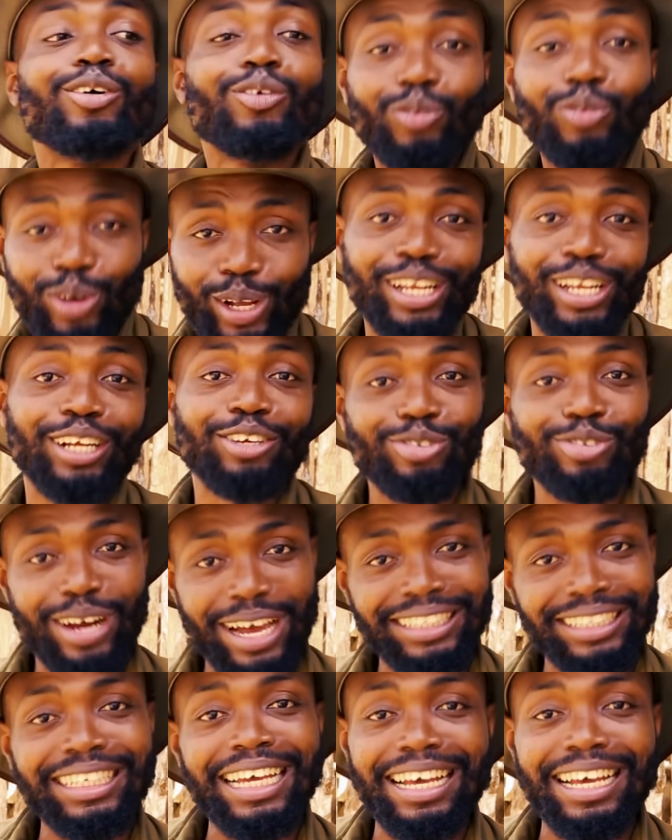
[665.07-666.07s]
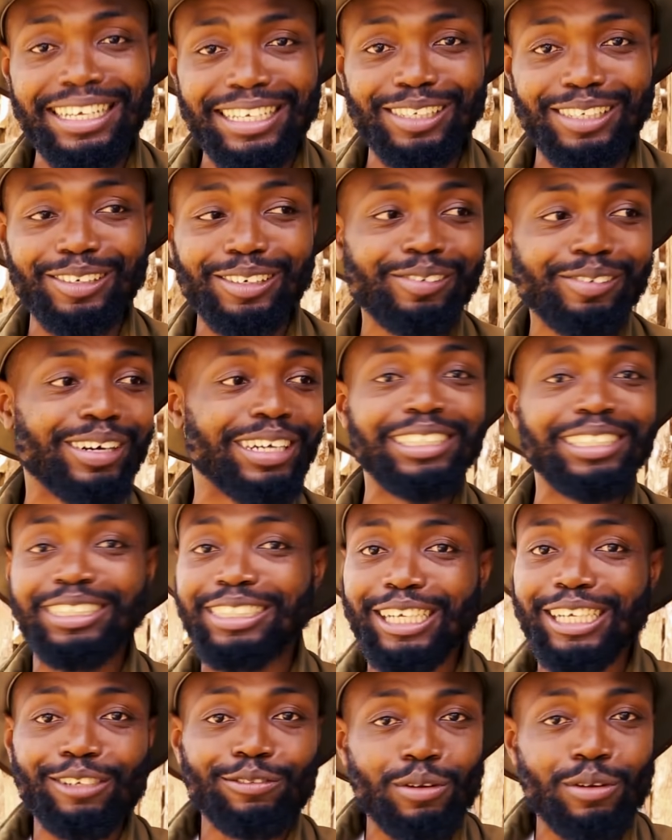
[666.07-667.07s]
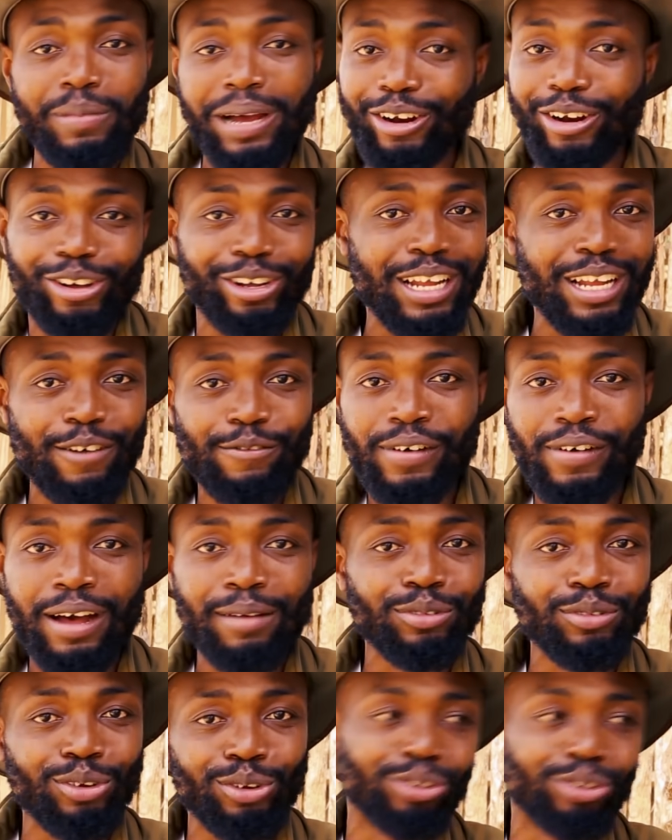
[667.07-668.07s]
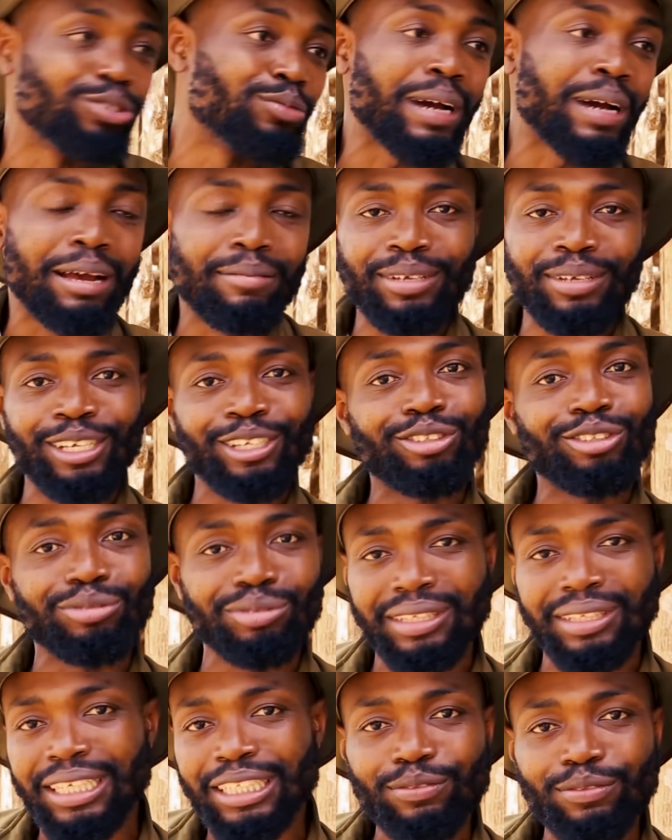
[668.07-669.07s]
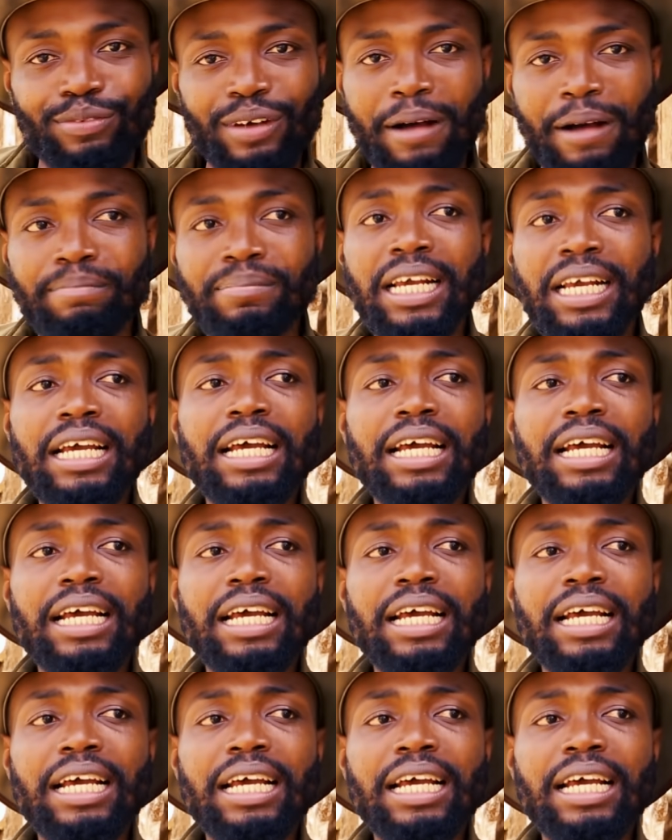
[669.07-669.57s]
with a tricycle when it's just from another farm close by me to this farm.